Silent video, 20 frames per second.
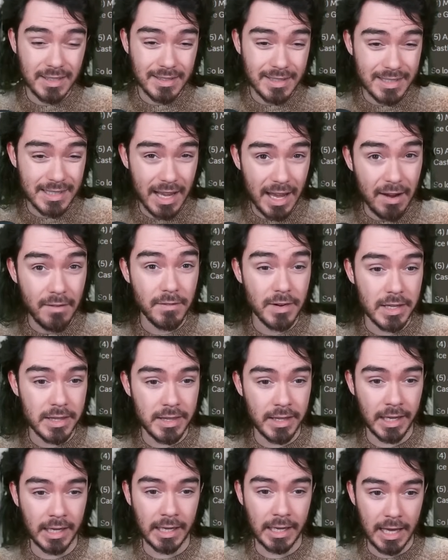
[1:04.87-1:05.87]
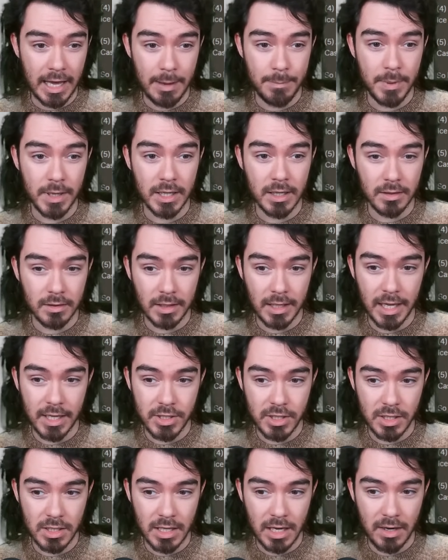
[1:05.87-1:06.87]
is everything epic,
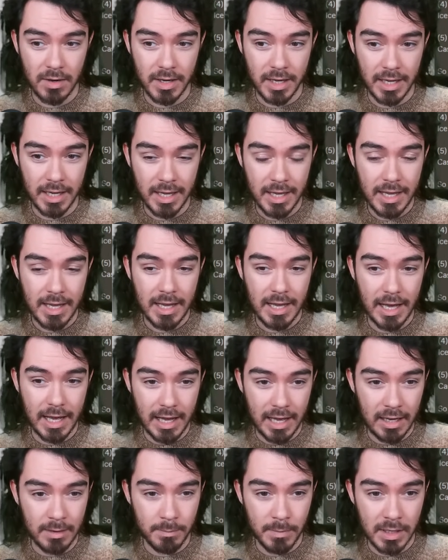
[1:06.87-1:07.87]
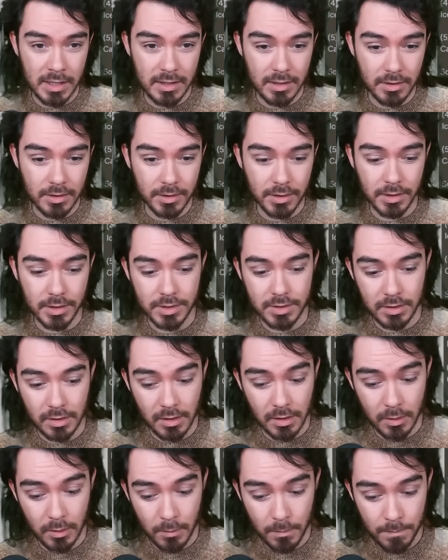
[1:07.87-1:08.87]
legendary, and mythical.
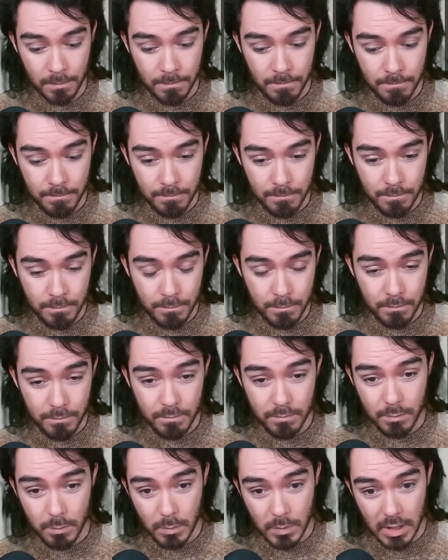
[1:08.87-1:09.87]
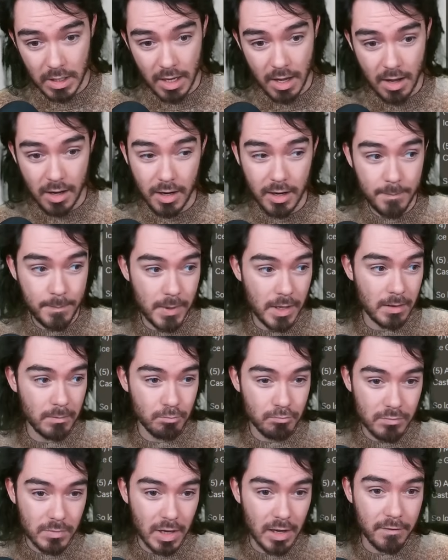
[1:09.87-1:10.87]
So, yeah, I
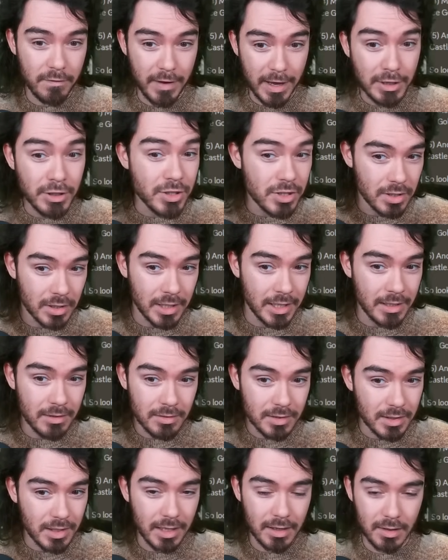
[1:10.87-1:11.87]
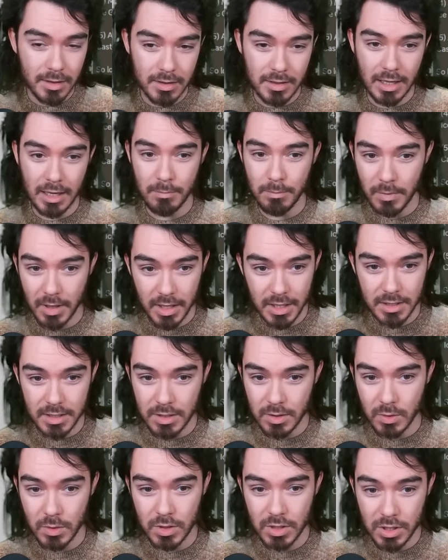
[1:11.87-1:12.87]
mean, eventually they, they might
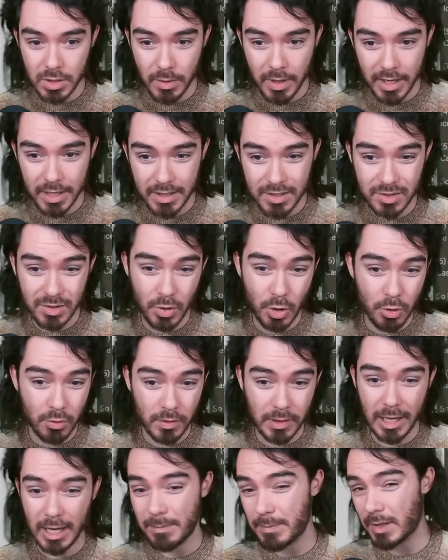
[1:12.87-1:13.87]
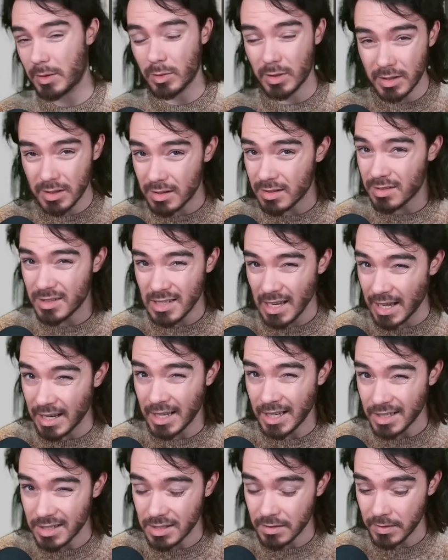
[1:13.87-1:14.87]
do 2x overlapping with
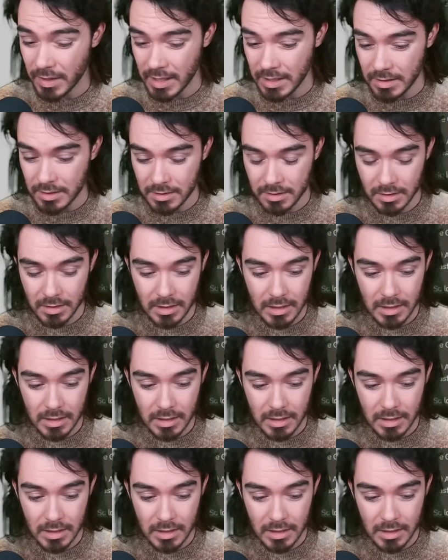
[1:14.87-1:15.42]
10x events.